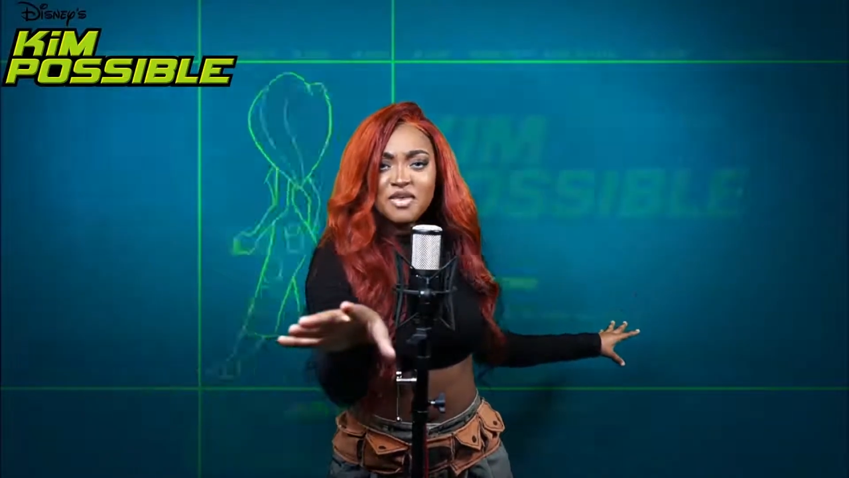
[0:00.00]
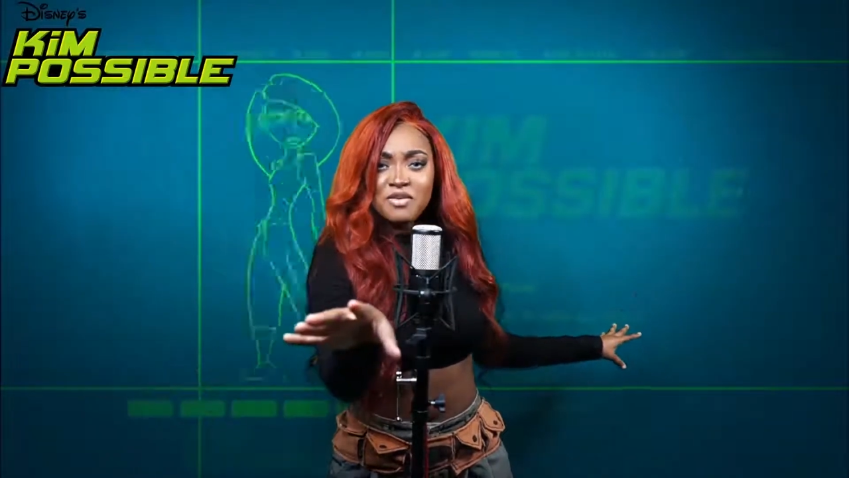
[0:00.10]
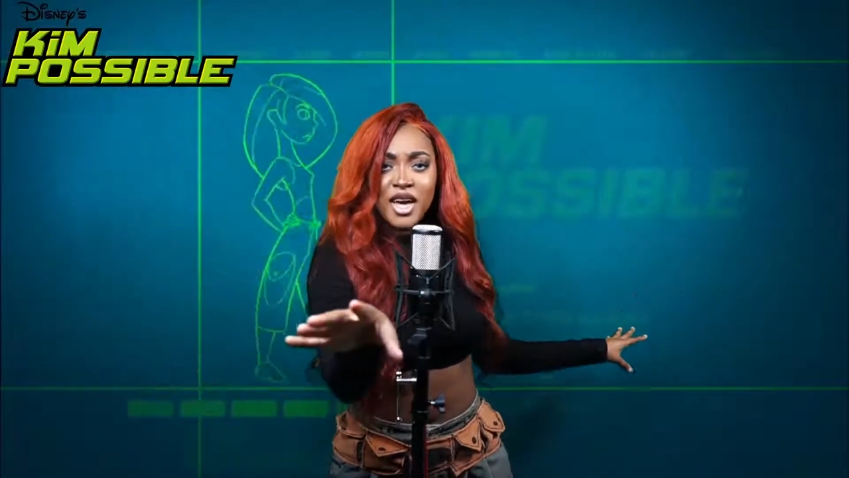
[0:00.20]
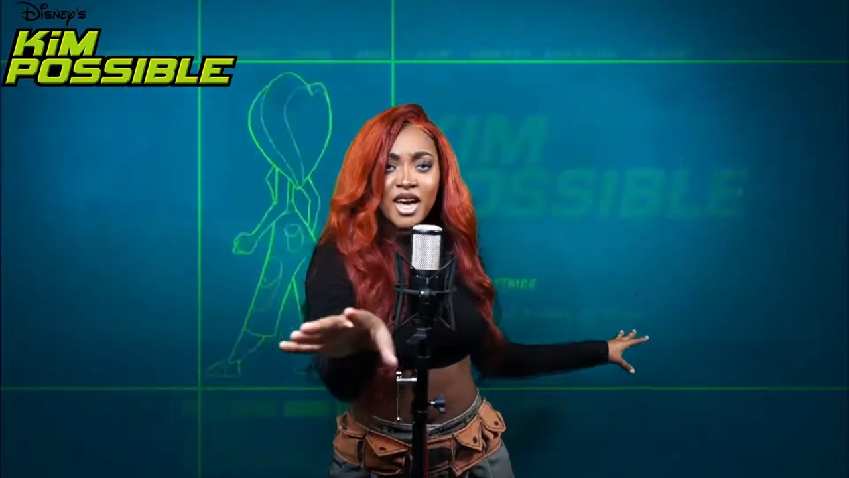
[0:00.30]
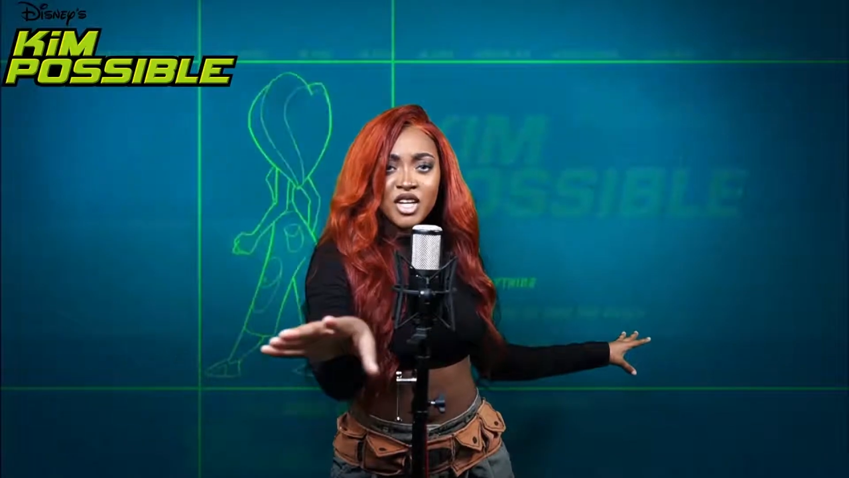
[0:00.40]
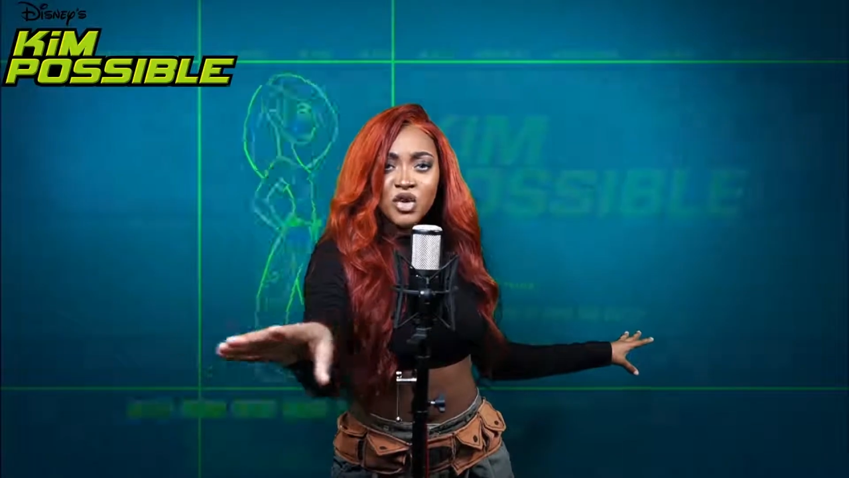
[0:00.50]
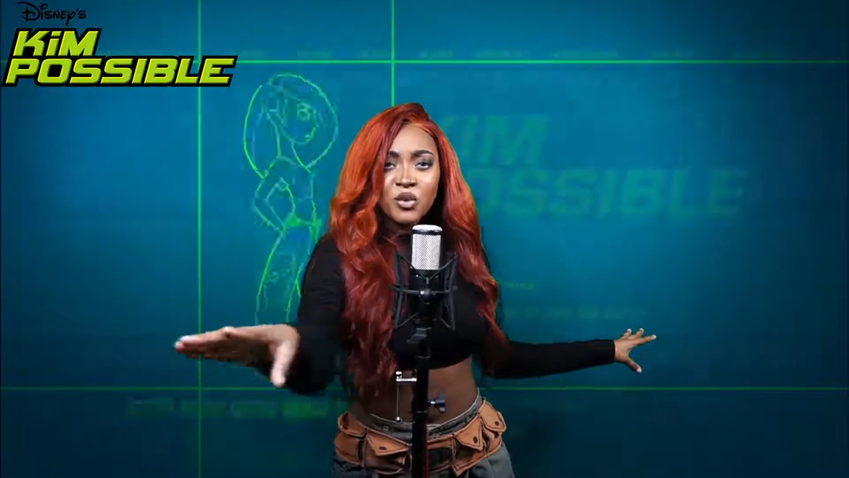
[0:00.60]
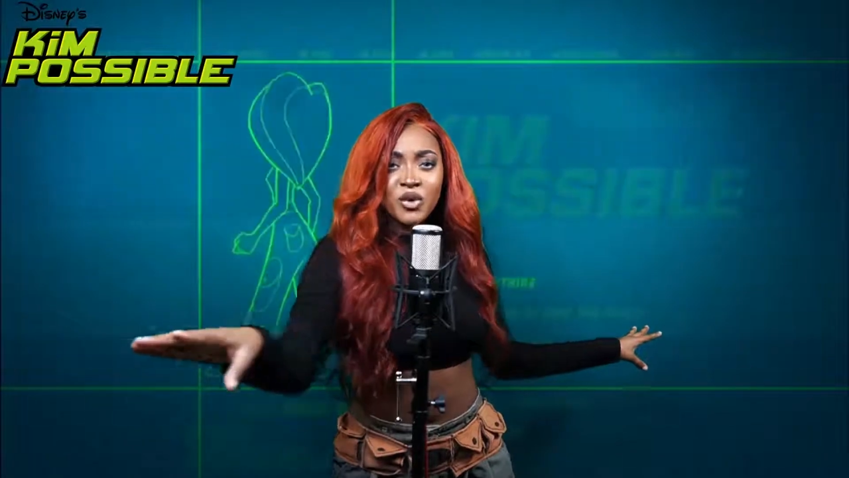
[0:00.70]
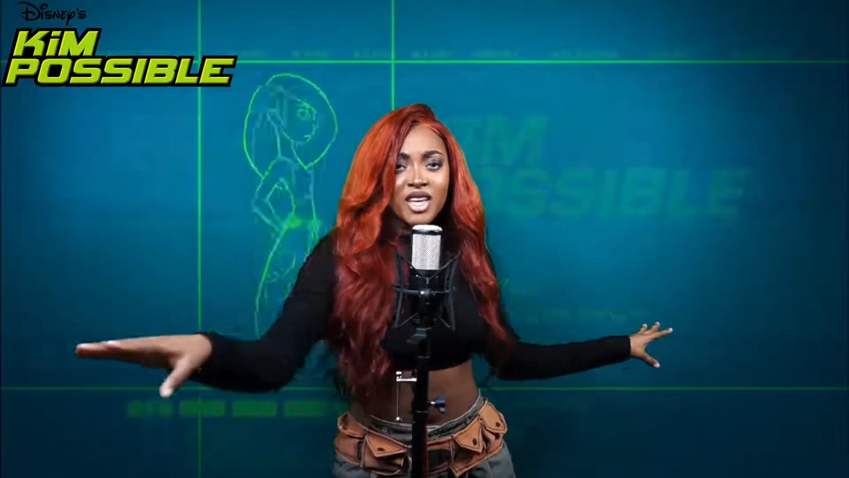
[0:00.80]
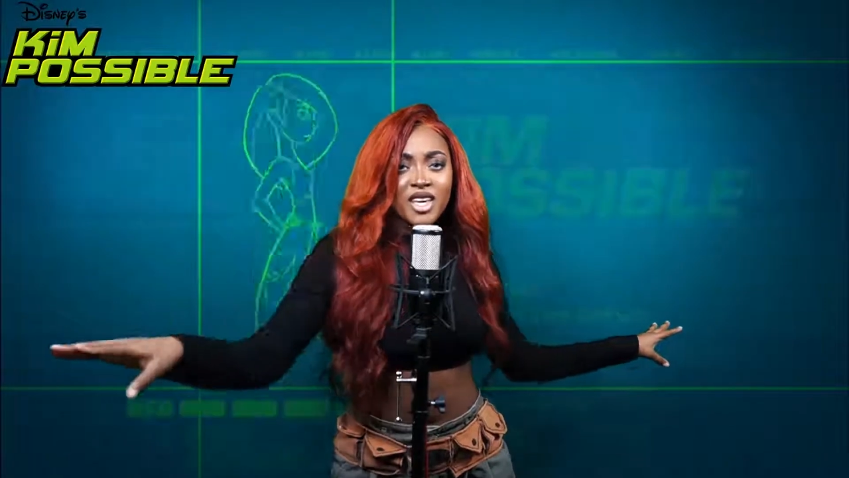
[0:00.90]
doesn't
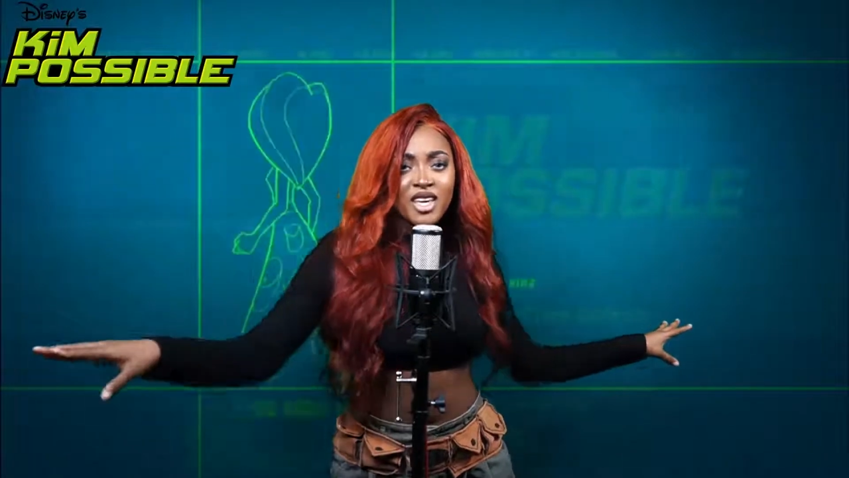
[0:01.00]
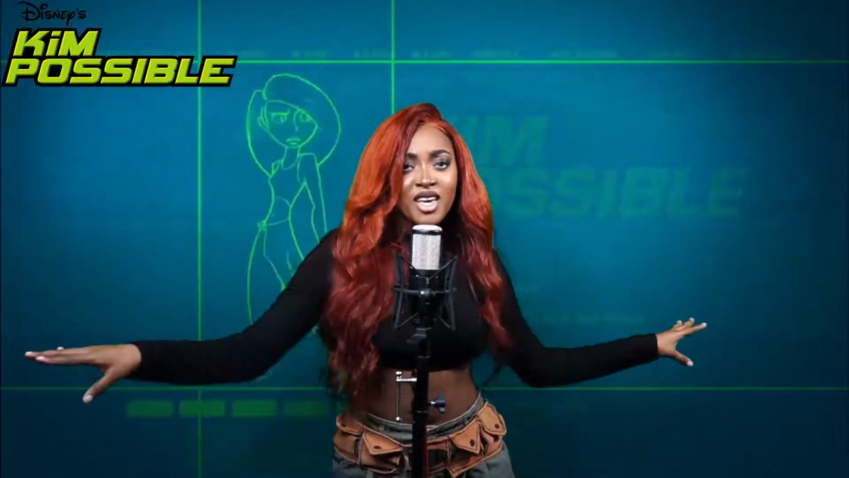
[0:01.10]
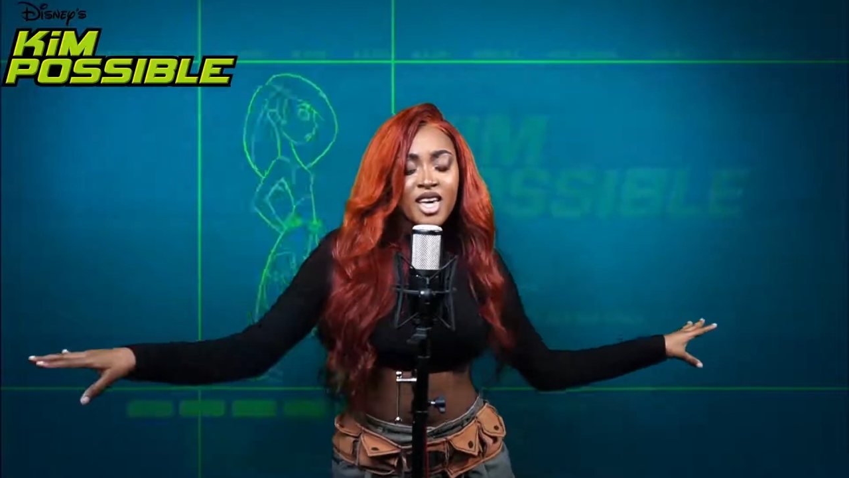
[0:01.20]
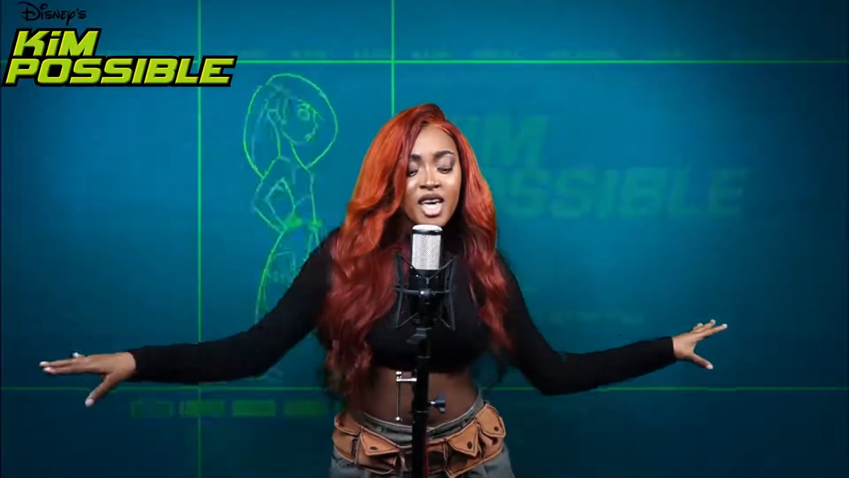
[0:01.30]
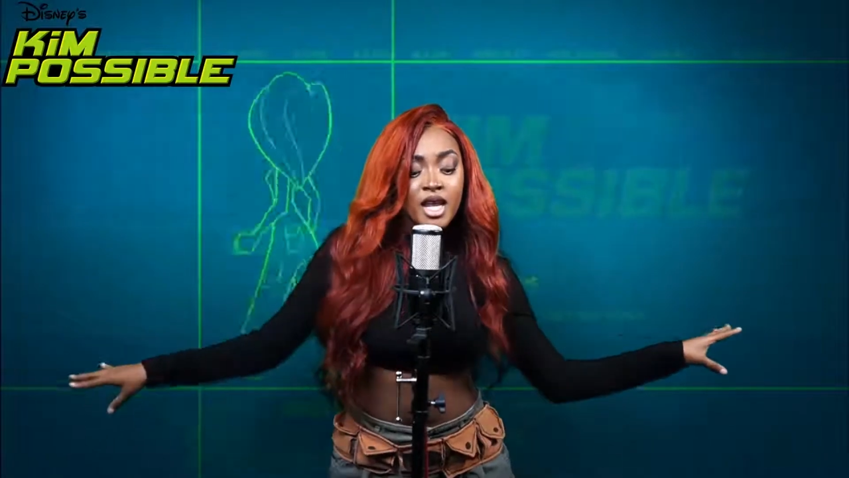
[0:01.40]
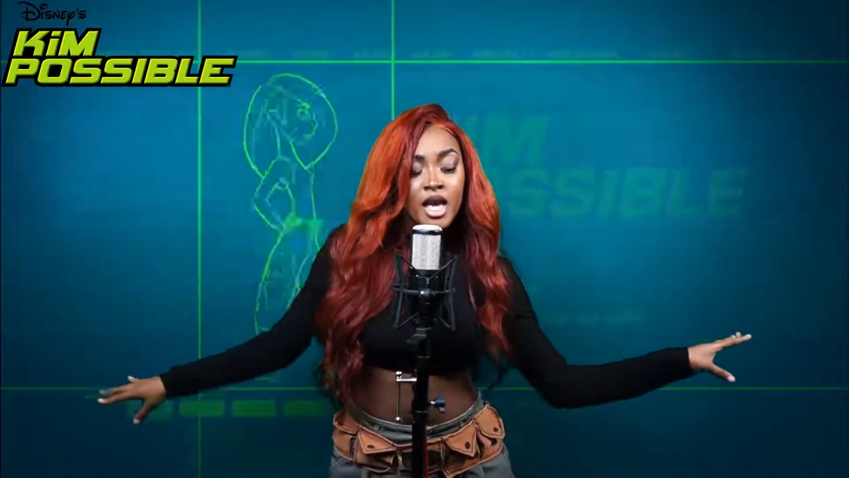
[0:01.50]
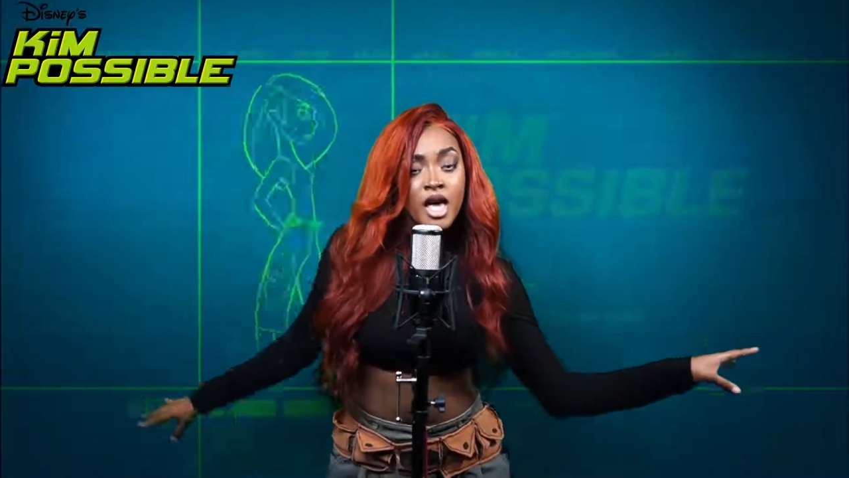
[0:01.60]
matter when.